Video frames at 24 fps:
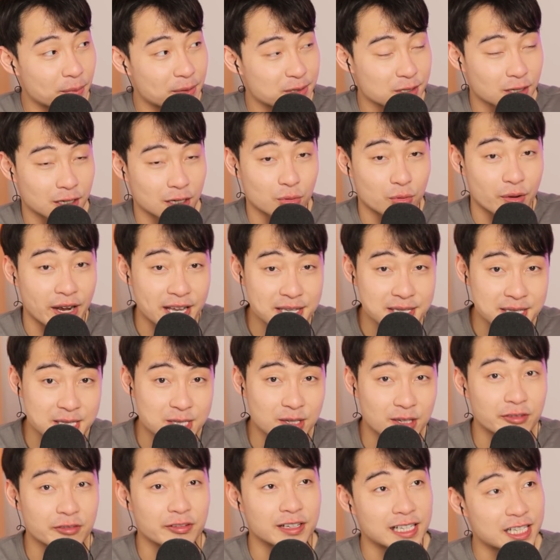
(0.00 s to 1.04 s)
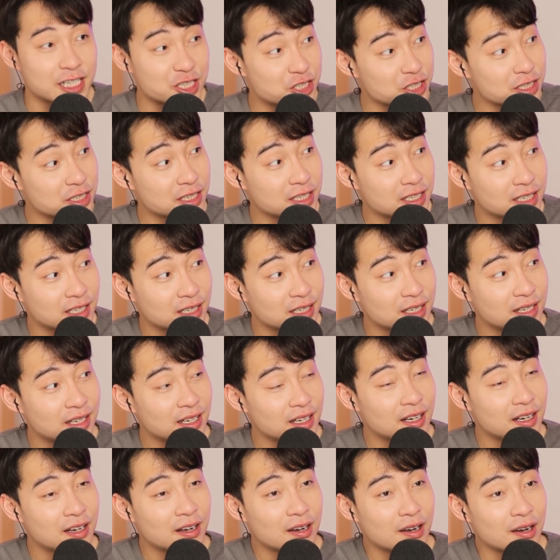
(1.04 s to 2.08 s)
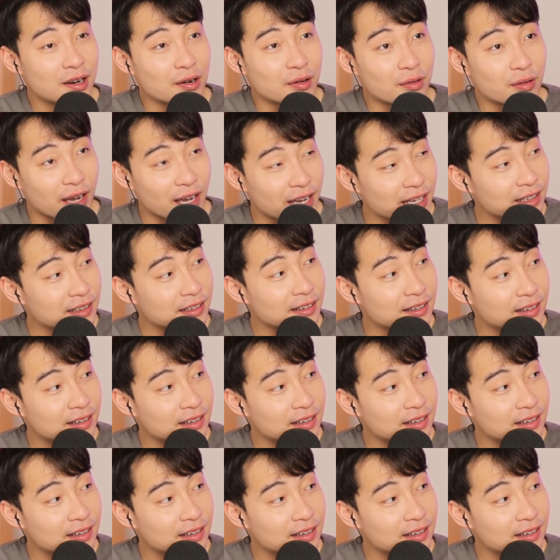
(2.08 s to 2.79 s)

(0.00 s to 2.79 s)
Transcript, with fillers: It's not a race. It's not a religion, right?